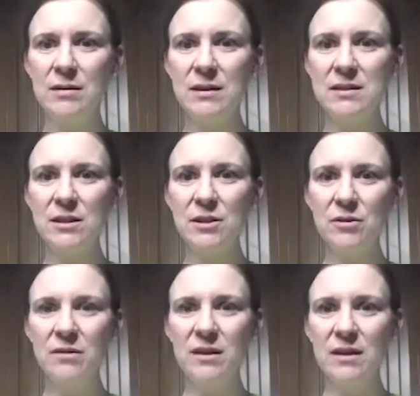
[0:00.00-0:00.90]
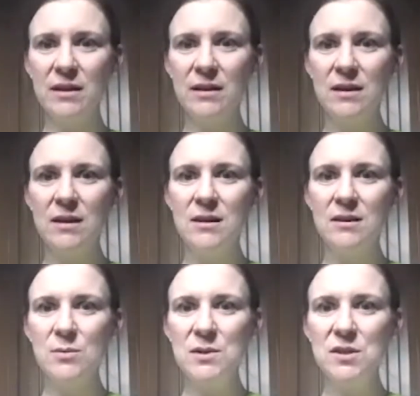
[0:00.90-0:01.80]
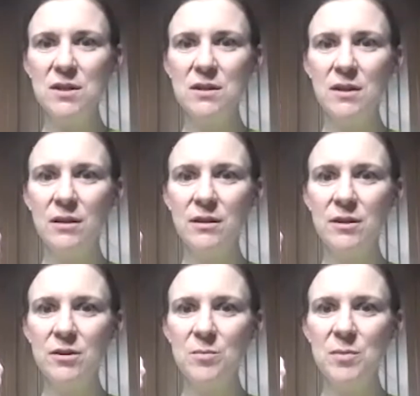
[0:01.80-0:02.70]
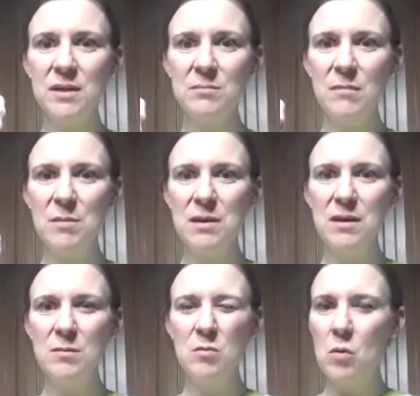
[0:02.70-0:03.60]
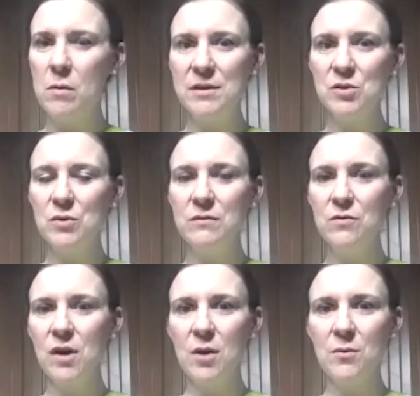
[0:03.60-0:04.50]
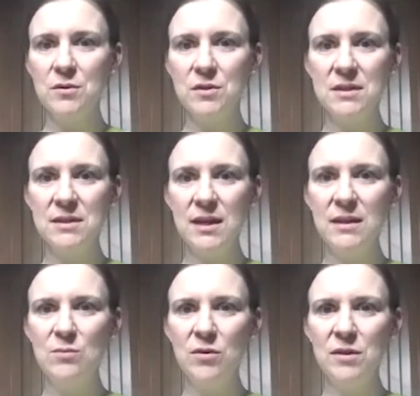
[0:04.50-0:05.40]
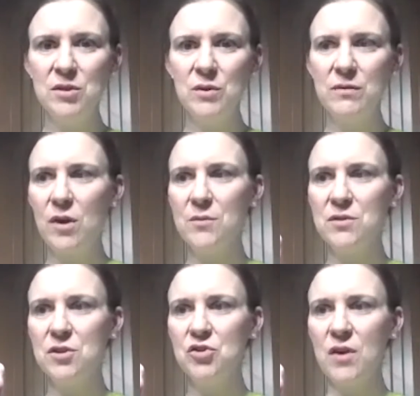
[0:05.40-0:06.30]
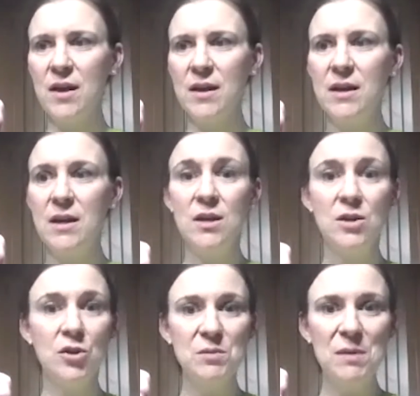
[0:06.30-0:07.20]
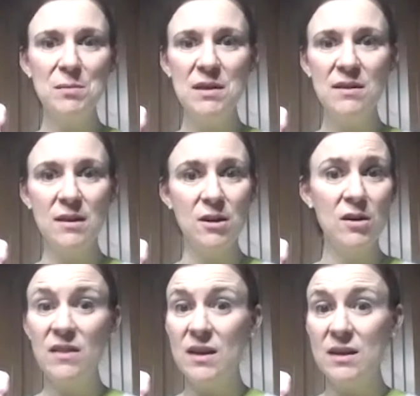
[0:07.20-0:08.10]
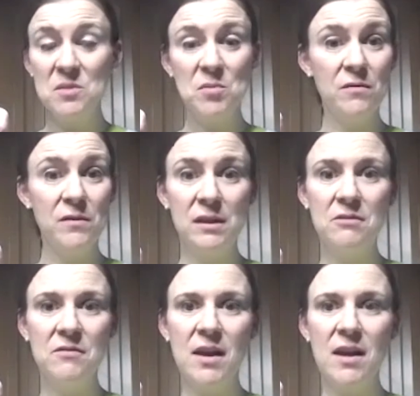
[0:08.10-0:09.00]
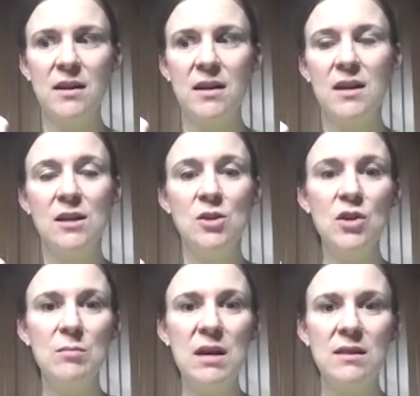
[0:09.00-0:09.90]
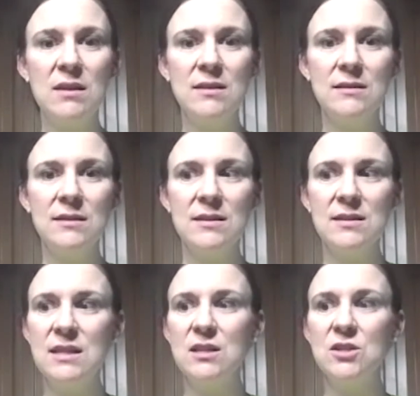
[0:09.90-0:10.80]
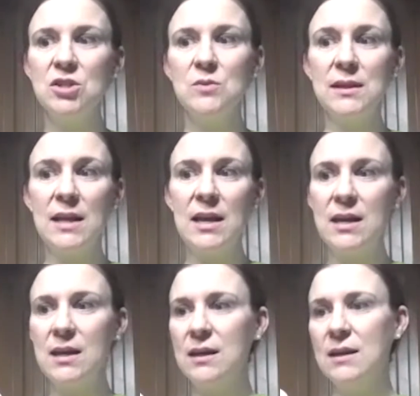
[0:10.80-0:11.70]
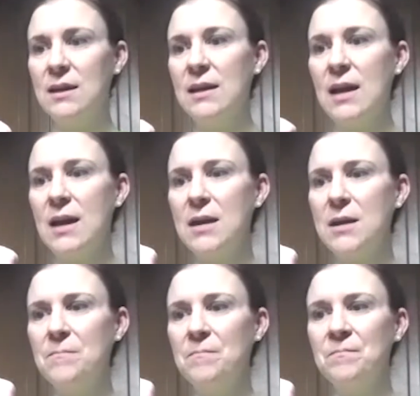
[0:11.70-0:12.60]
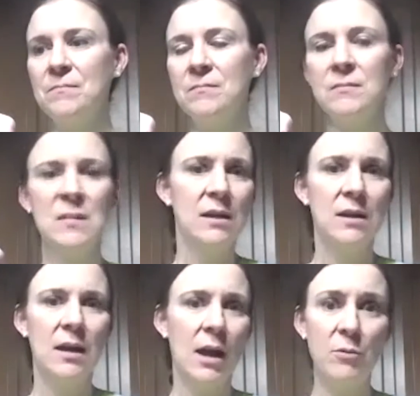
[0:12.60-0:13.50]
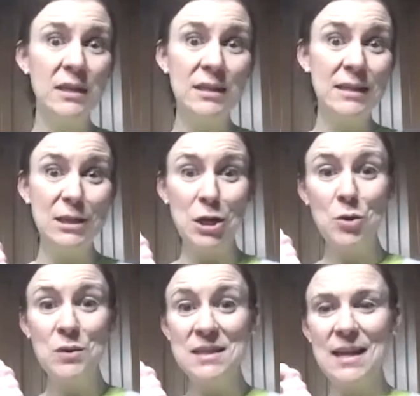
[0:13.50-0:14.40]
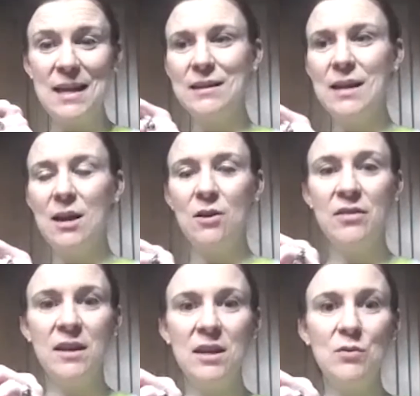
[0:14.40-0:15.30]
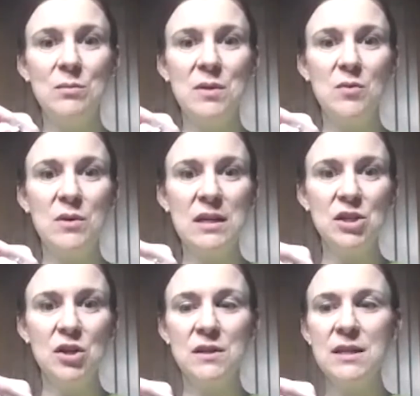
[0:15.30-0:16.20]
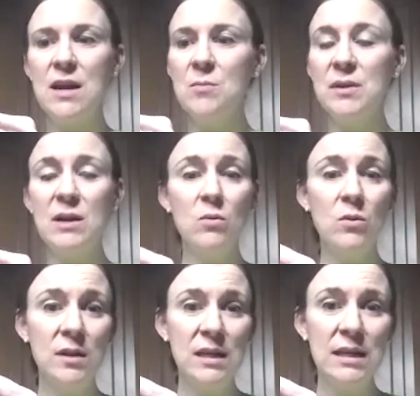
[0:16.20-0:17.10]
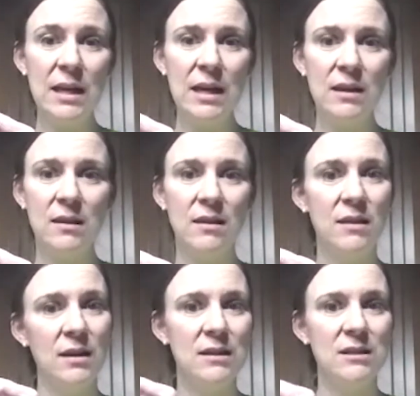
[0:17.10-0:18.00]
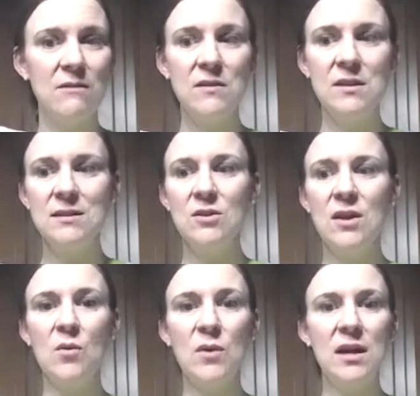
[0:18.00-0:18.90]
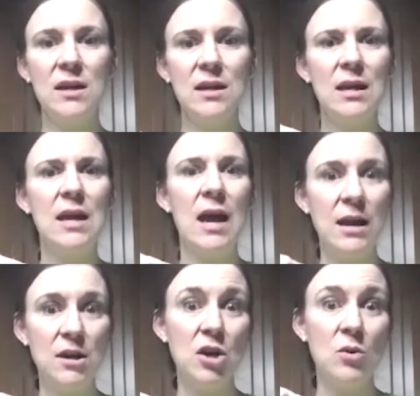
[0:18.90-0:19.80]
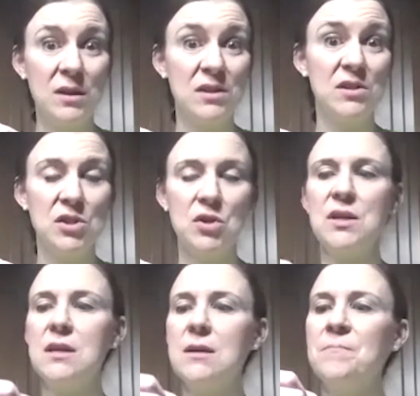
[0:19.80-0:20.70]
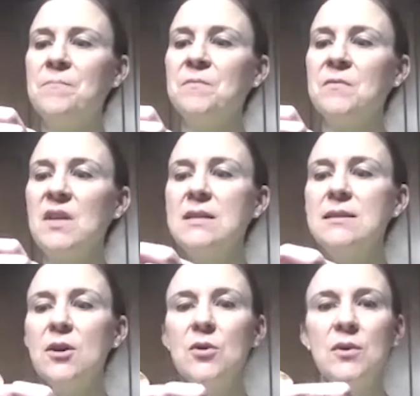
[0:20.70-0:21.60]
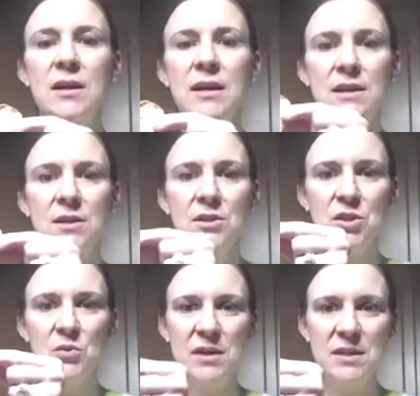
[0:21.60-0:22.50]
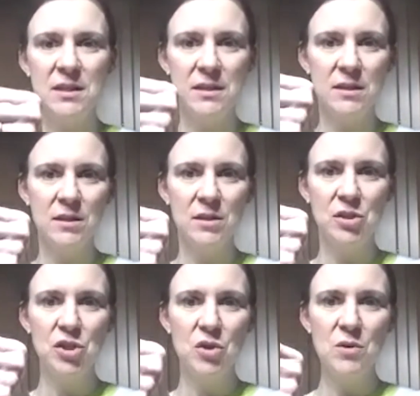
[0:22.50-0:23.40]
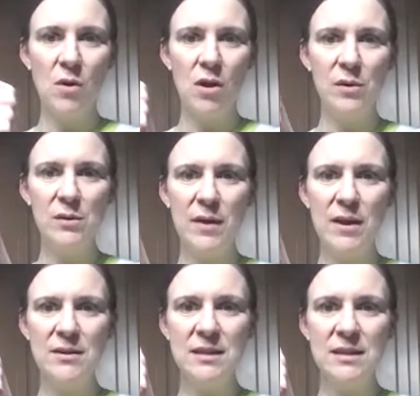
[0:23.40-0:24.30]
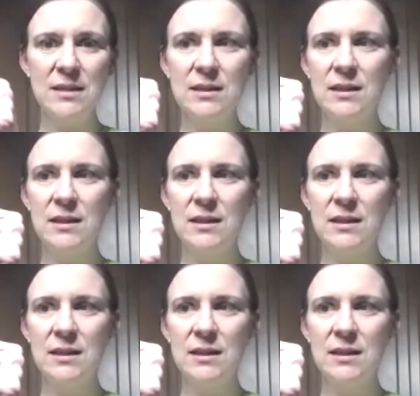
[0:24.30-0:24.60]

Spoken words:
It's a little thick, so it took a little bit, maybe more than 24 hours, just slightly more than 24 hours to dry. Yours may be thinner, and that is perfectly fine. You can make these as thin as you would like. I really didn't know exactly how thick it would be when it turned out, but I really like the thickness of this, so that way I know it is sturdy. So just wanted to show you all the way around it.